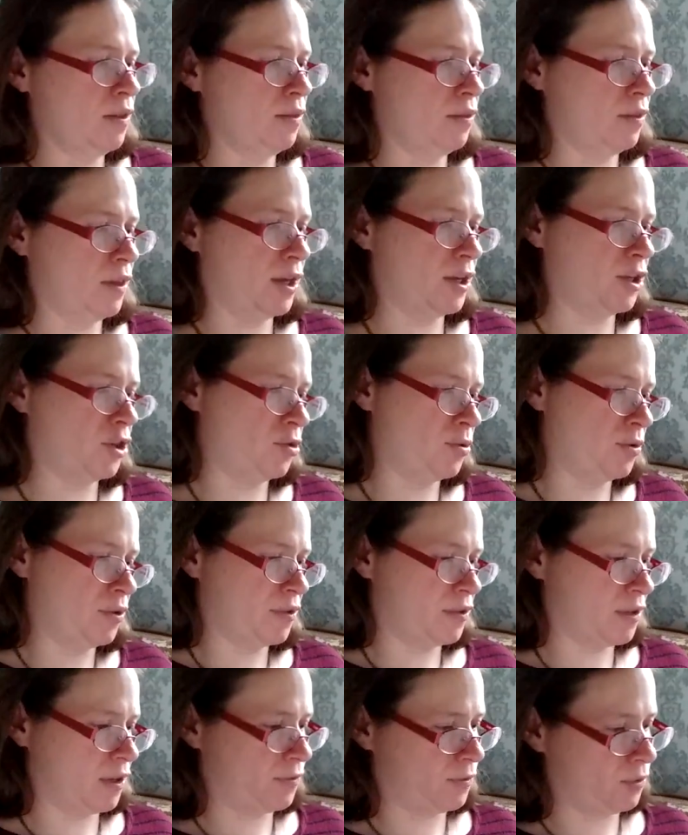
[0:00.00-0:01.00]
"Thank you," he
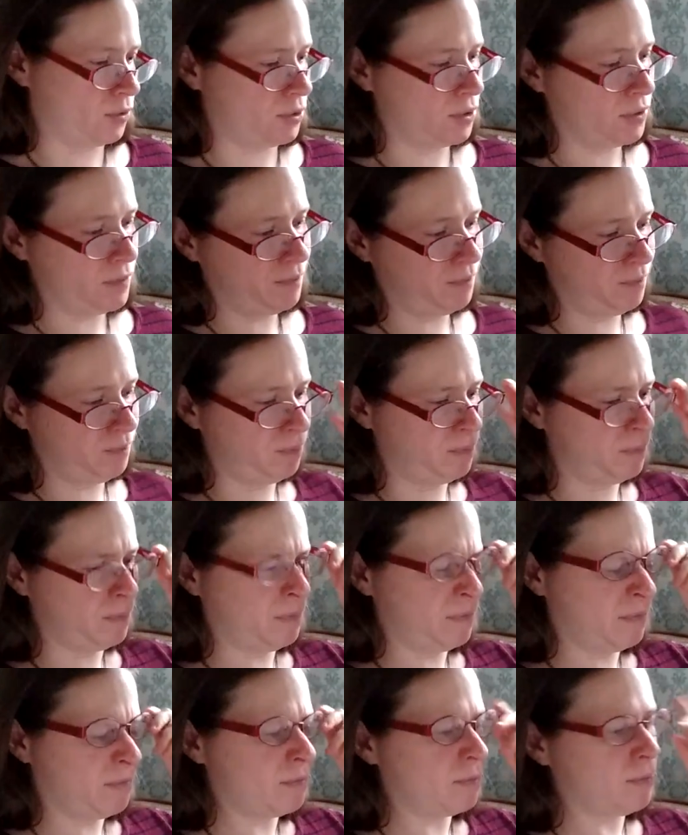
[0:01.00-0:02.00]
snuffled.
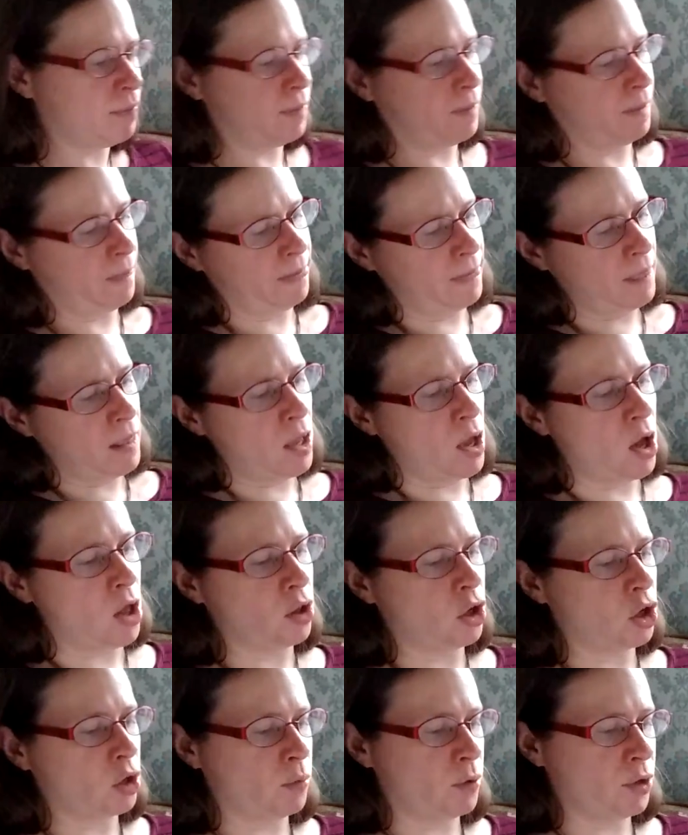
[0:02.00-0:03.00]
"How
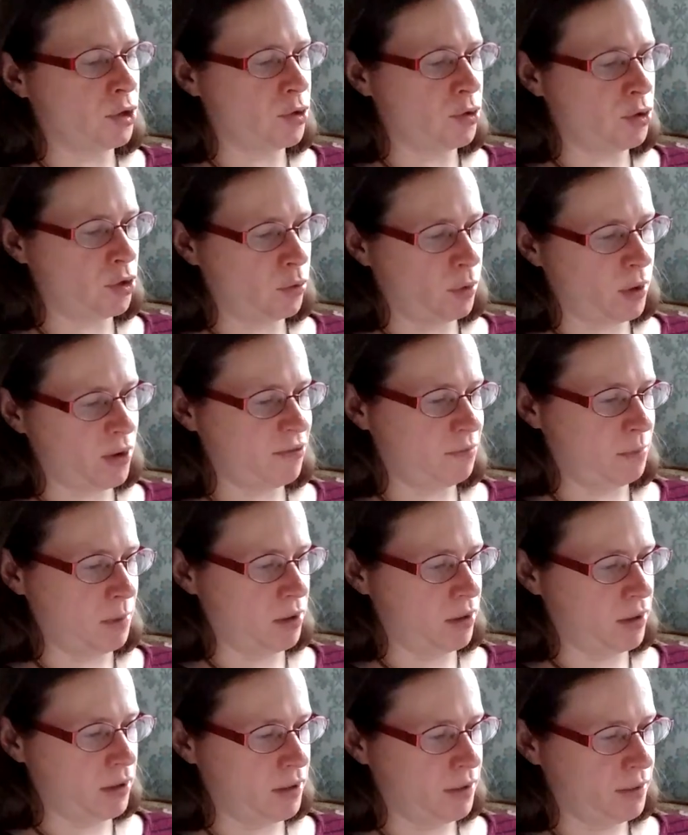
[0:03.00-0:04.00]
long were you and your wife
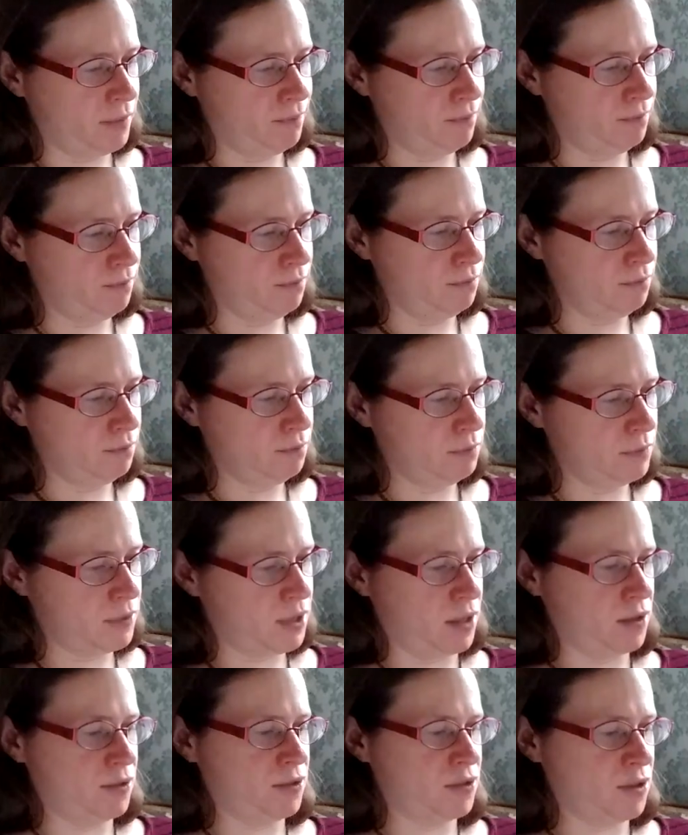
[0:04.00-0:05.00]
married?"
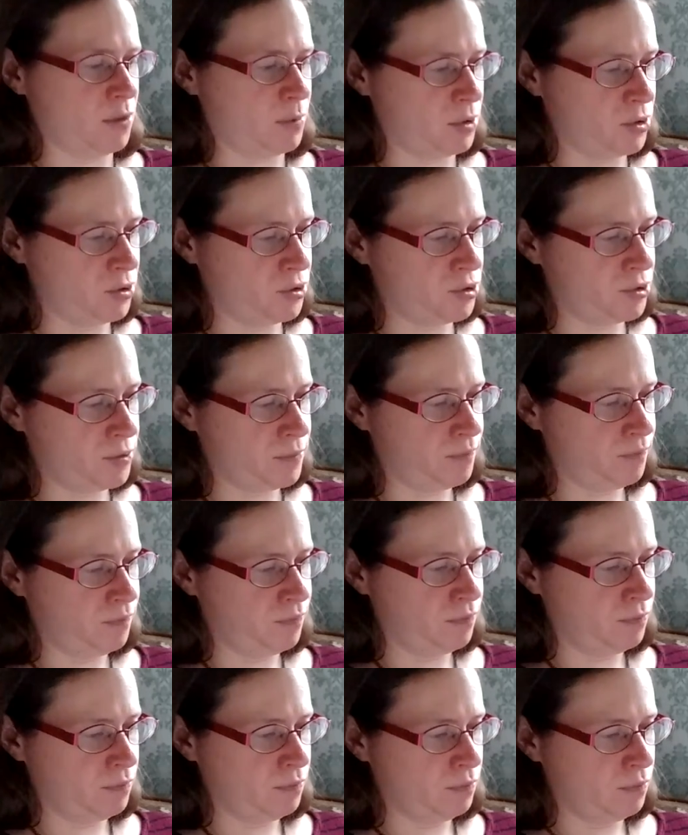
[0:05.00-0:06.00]
10 summers.
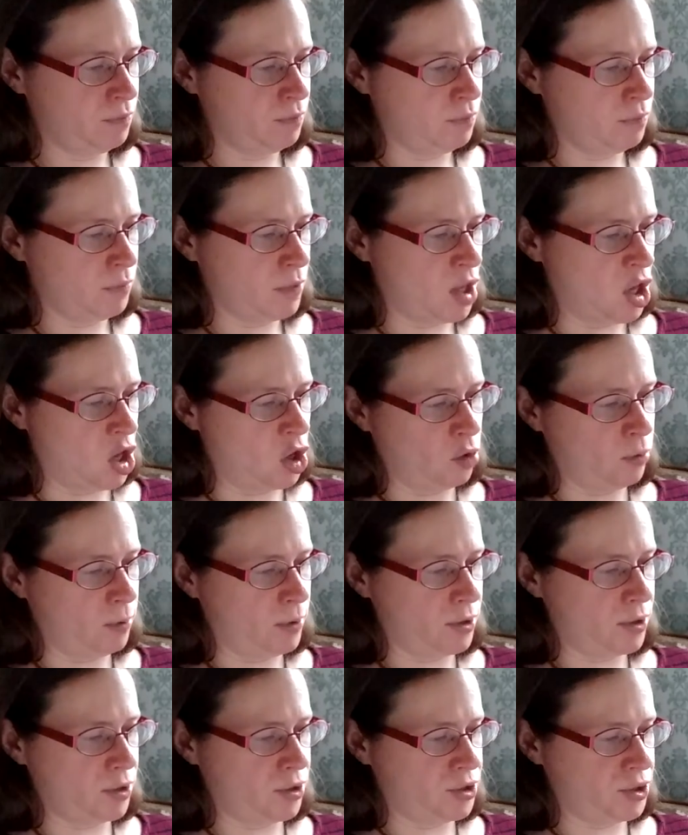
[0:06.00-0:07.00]
"How old
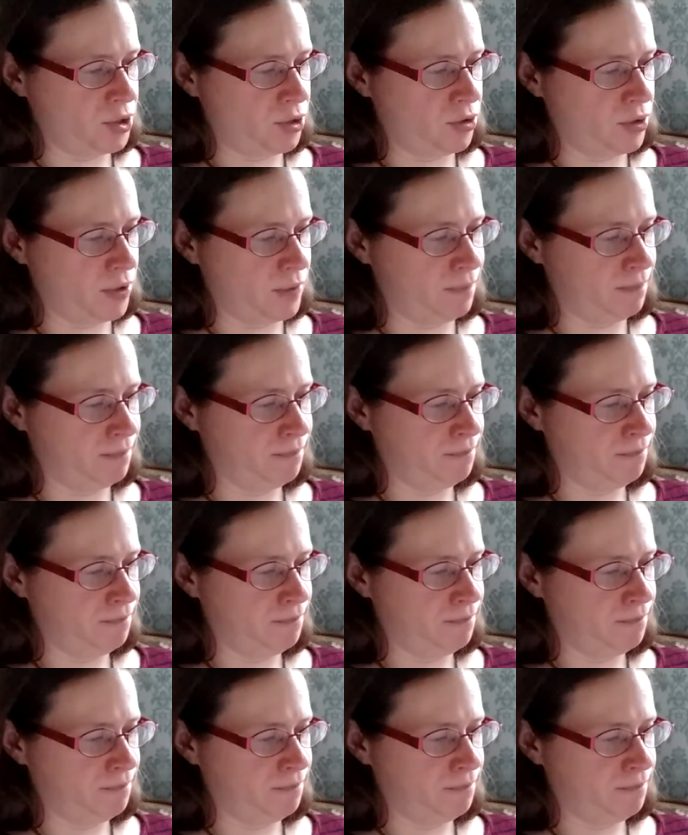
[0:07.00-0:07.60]
were your children?"